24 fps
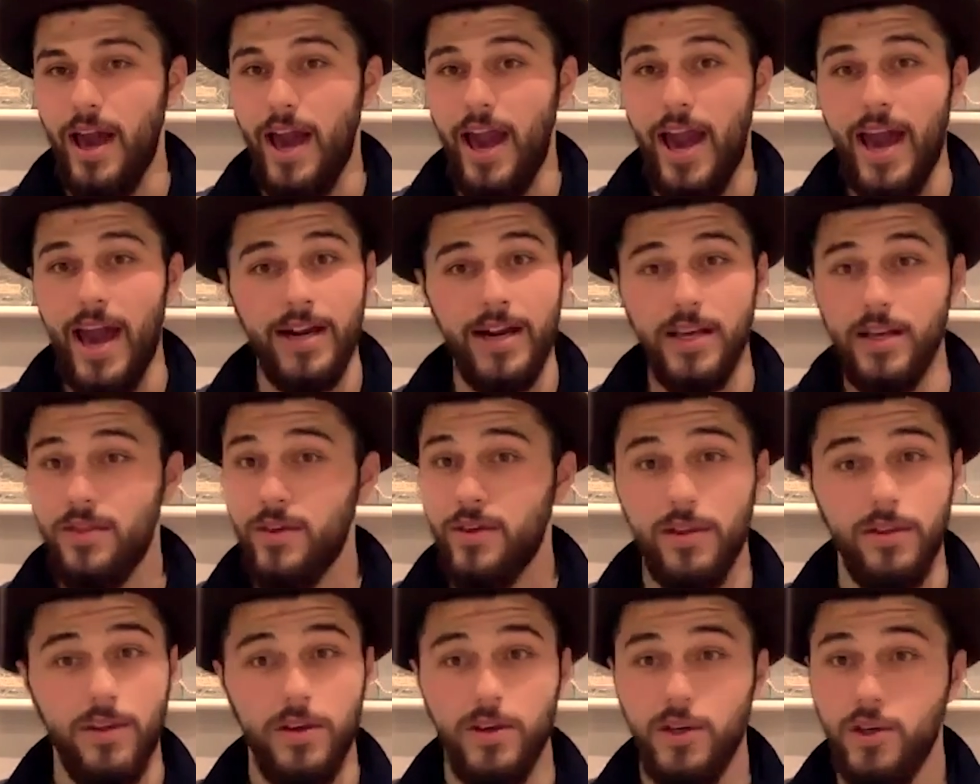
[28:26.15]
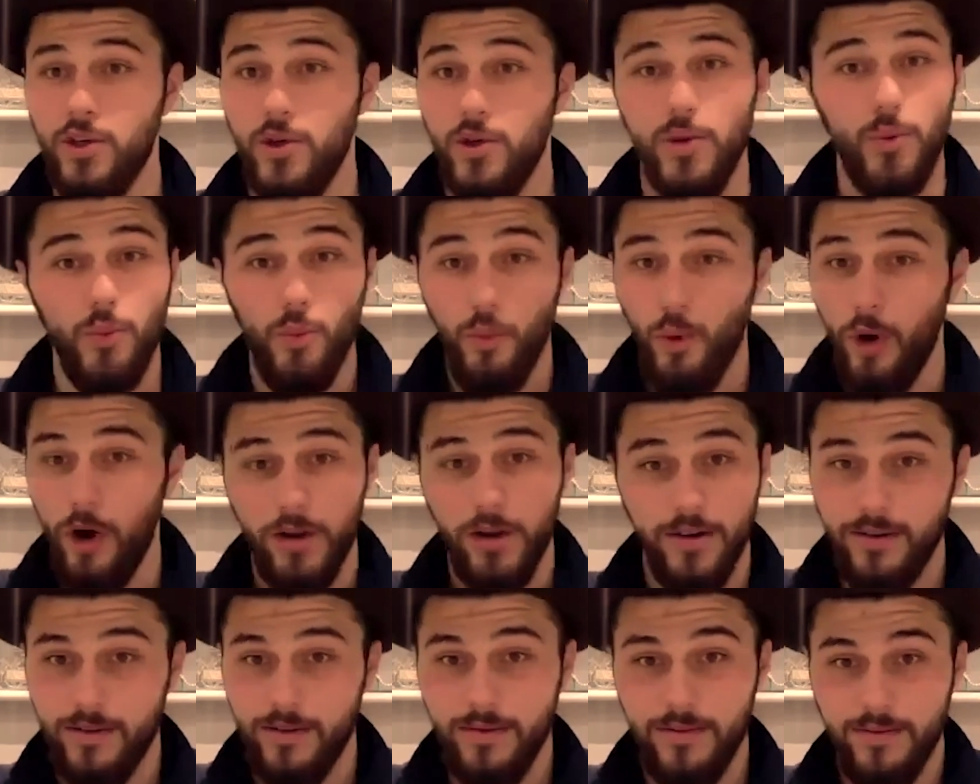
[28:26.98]
anything that you want
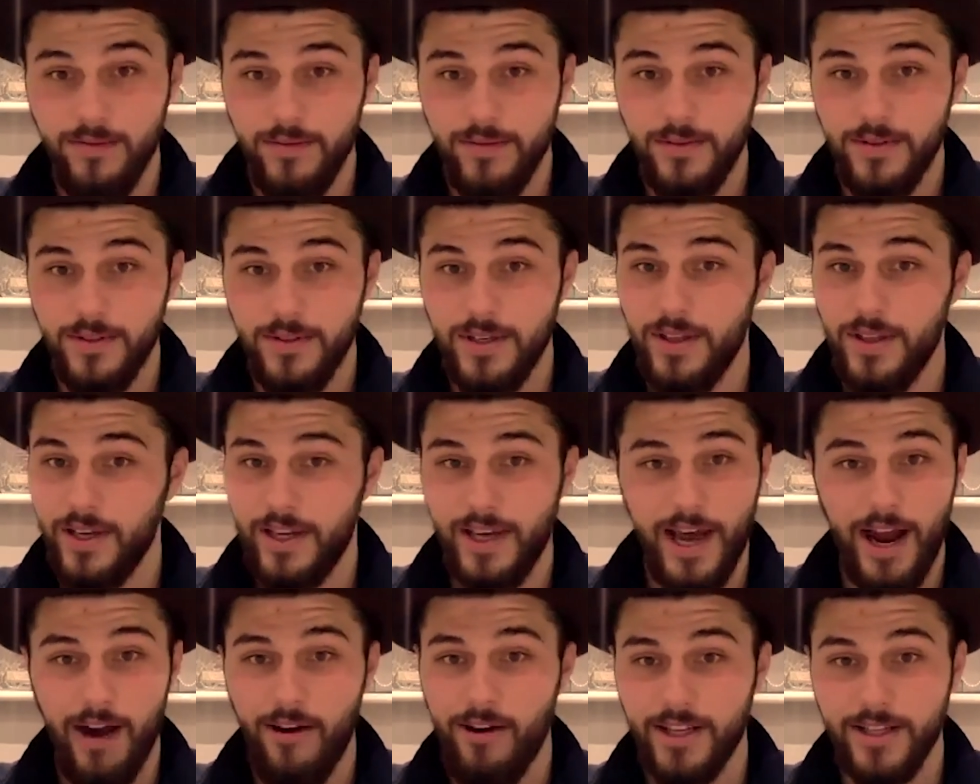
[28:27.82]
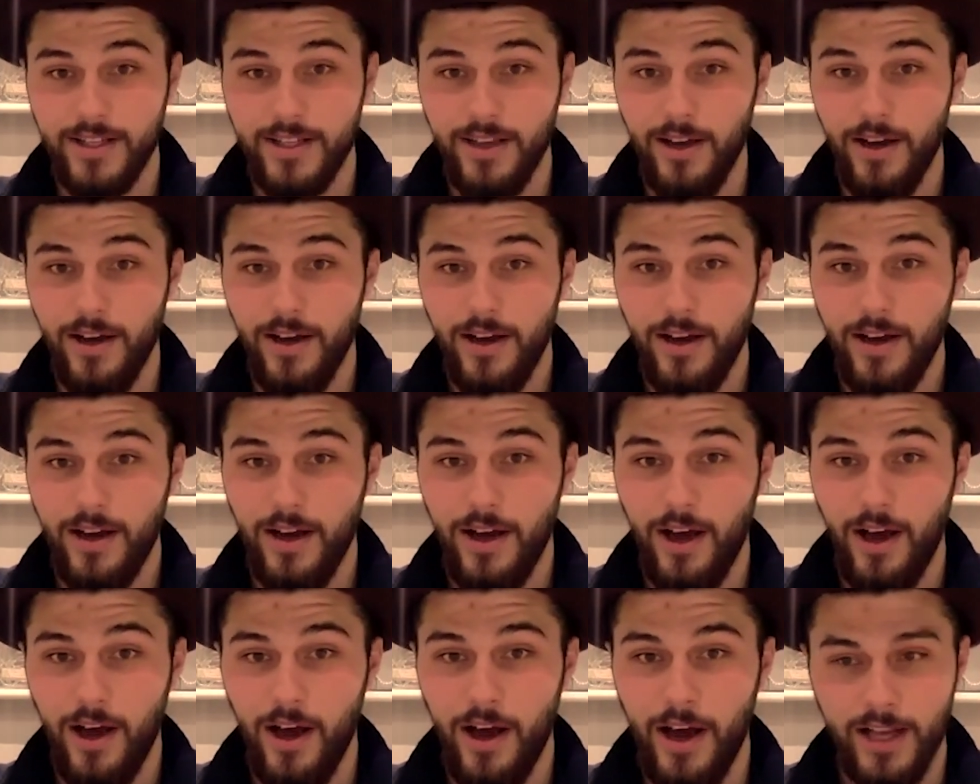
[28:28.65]
to the character?
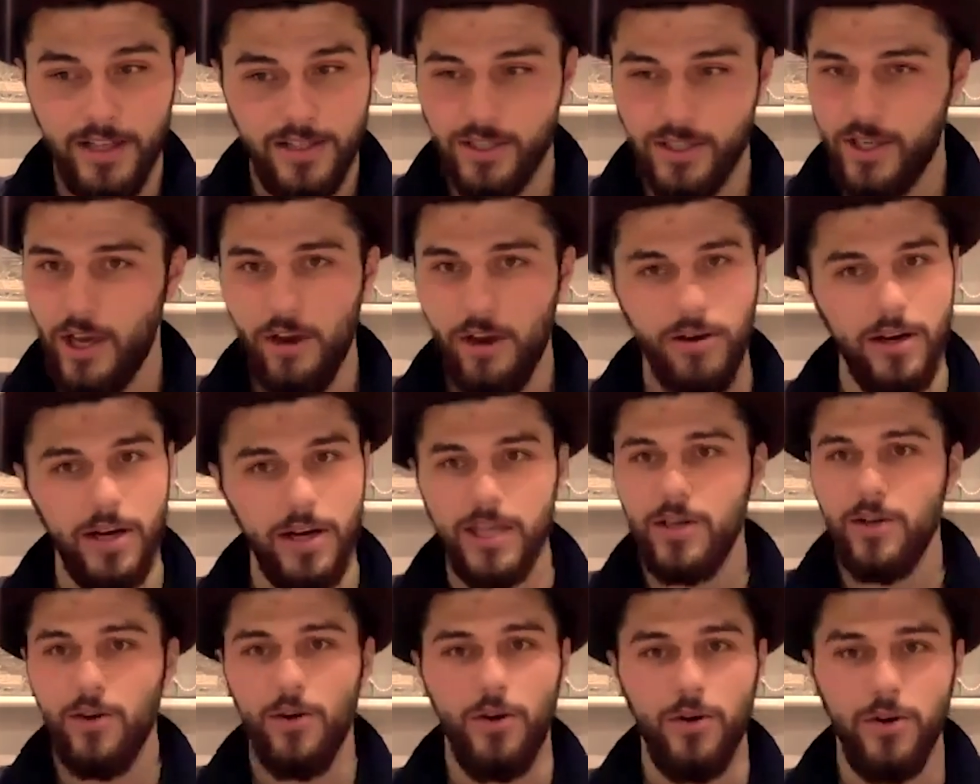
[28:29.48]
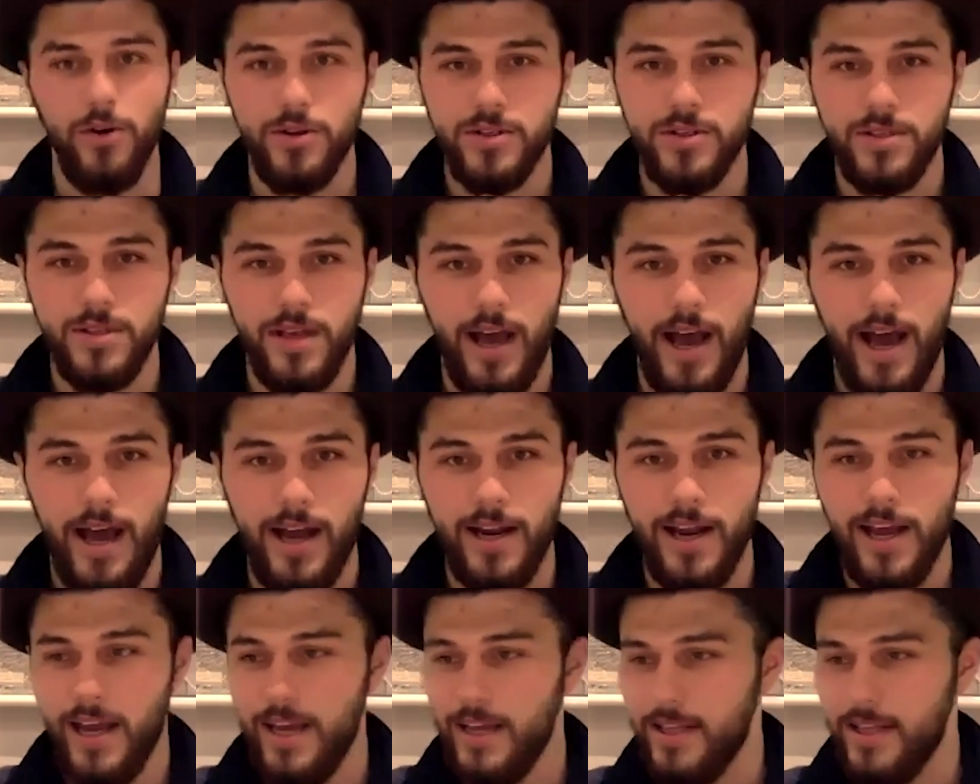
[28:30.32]
It's totally yours and